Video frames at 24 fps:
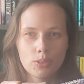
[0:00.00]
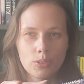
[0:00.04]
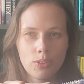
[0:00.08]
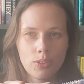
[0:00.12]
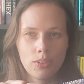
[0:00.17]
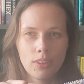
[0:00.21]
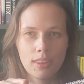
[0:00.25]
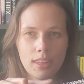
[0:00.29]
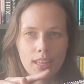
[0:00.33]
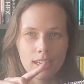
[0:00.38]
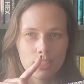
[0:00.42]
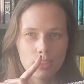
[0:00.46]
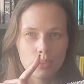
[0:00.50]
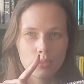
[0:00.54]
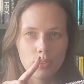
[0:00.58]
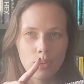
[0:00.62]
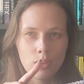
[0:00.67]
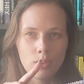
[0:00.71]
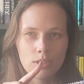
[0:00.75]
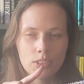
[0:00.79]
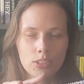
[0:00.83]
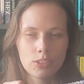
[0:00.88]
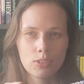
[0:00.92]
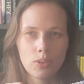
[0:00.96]
So the next
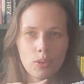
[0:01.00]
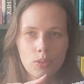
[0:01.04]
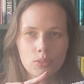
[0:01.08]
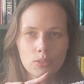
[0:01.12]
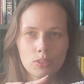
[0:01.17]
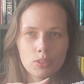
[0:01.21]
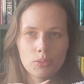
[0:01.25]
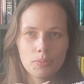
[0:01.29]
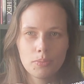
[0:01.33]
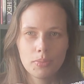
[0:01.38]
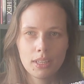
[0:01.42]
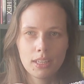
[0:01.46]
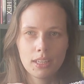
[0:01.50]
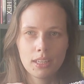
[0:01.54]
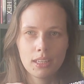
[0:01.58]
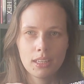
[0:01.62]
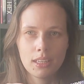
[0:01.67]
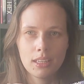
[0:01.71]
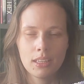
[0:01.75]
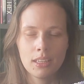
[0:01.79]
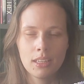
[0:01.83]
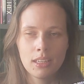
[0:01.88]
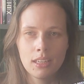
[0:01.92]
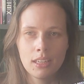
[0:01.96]
row is going to
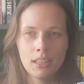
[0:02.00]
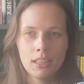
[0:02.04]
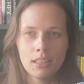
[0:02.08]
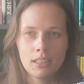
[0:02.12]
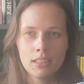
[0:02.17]
be